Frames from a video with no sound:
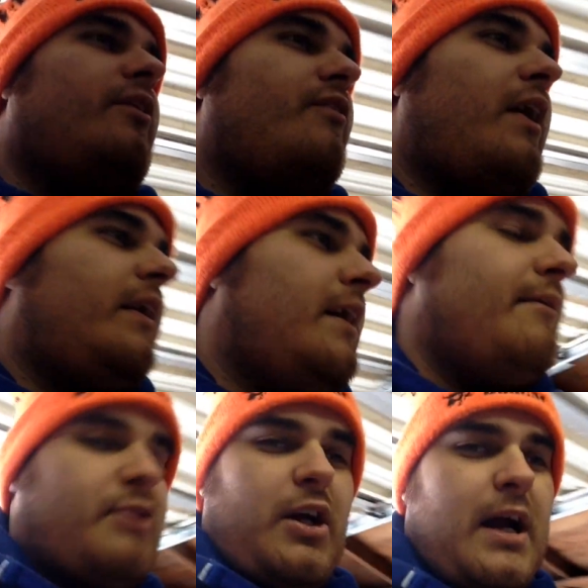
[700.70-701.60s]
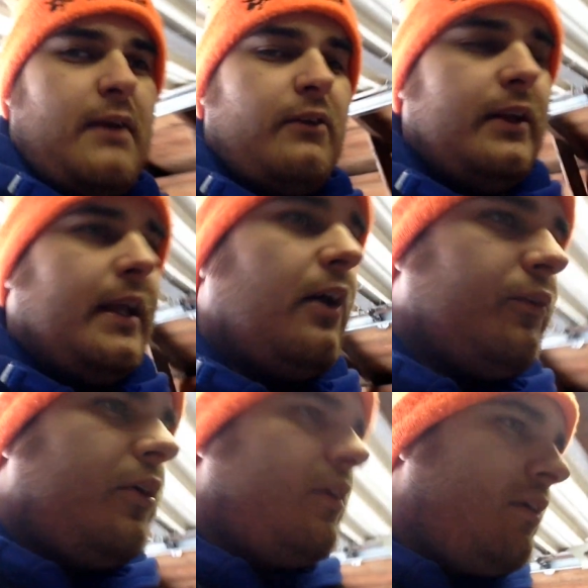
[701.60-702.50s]
the fucking time, which I kind of really
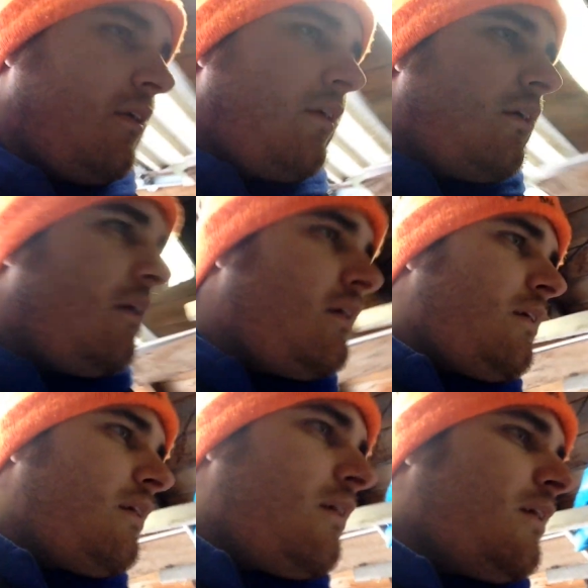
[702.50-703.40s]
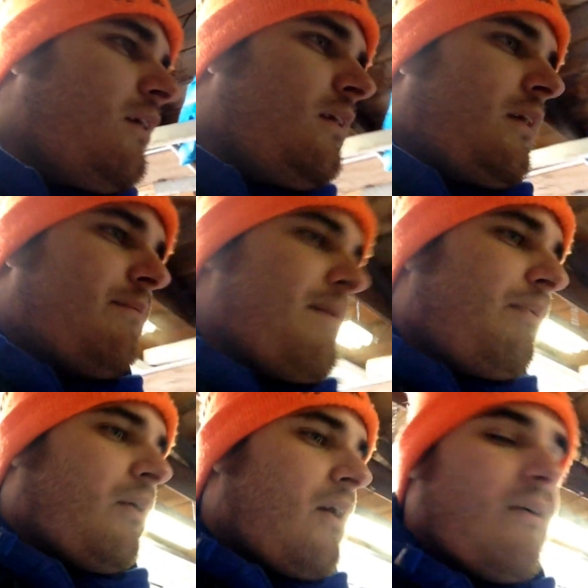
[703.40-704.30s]
doubt. And people
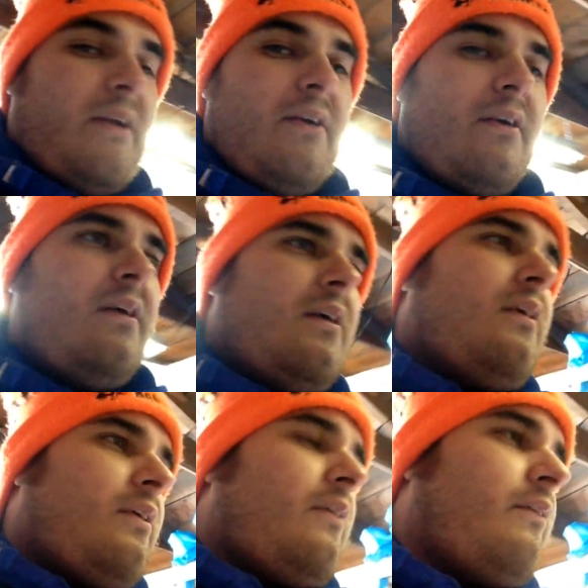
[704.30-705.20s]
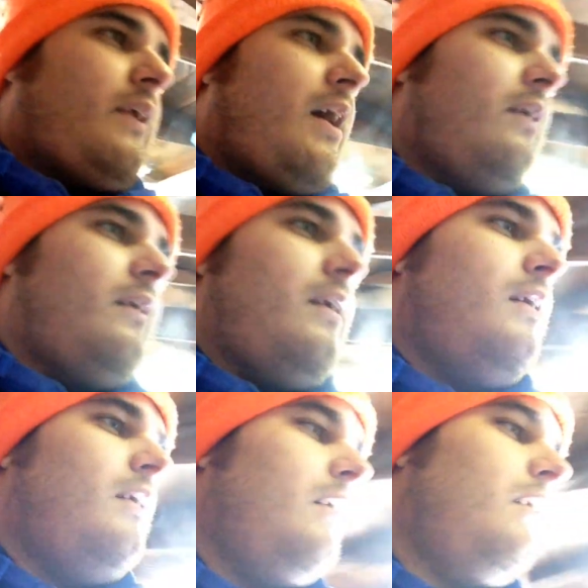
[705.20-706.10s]
around here were telling
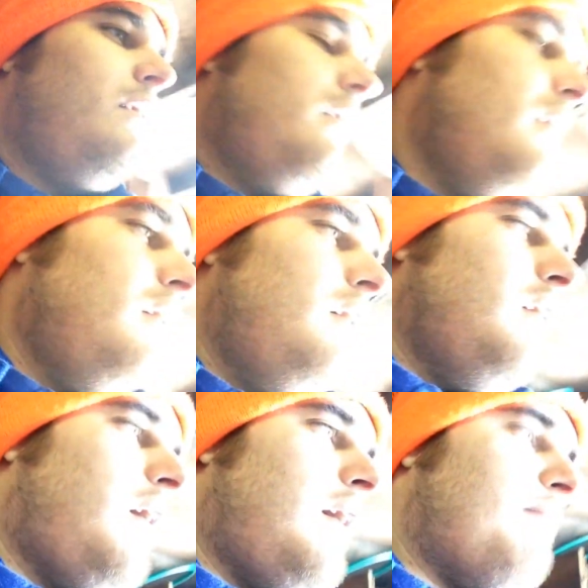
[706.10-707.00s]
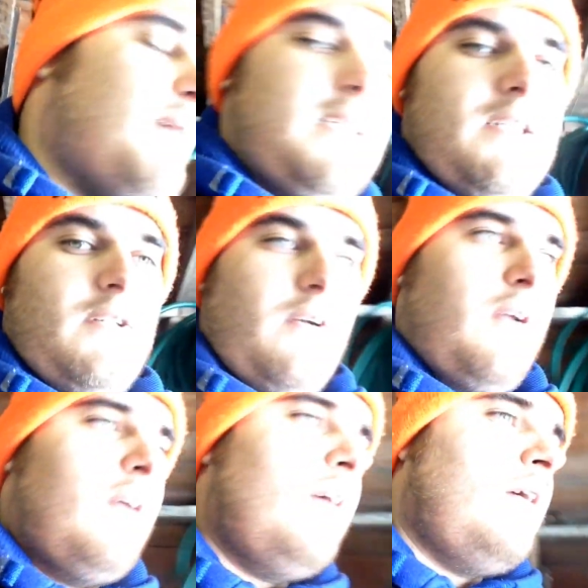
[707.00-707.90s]
uh, my sister
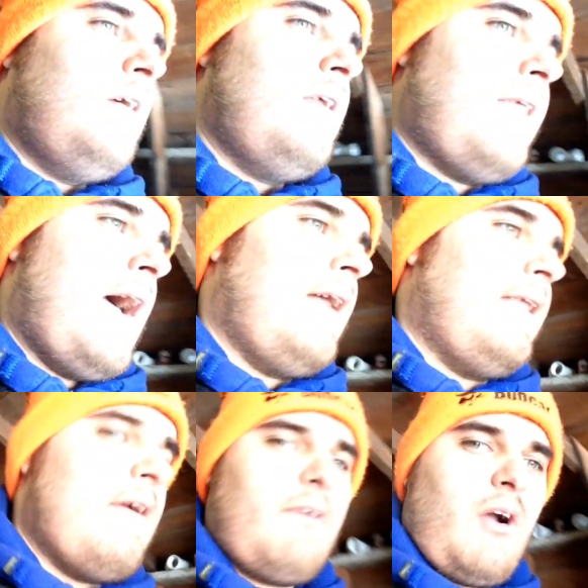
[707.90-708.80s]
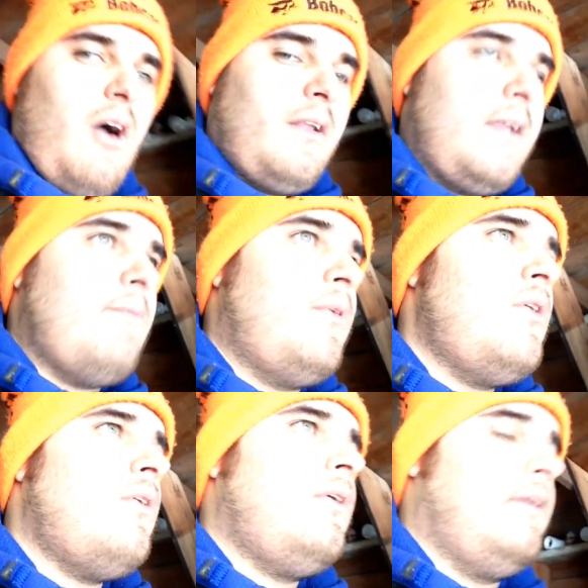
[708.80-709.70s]
that they were calling him
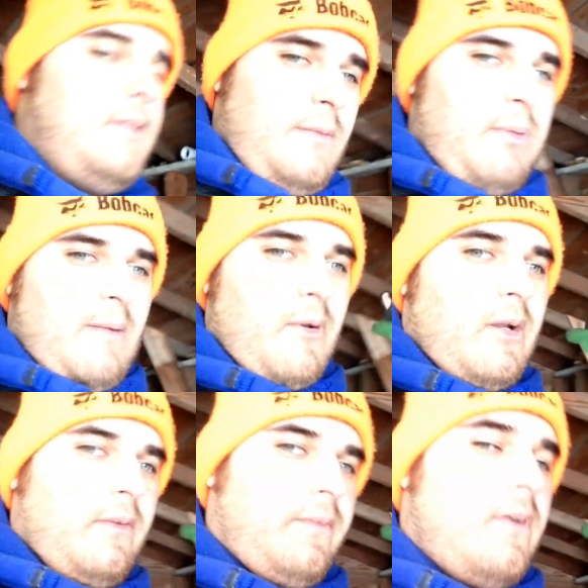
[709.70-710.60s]
too, the plumber on North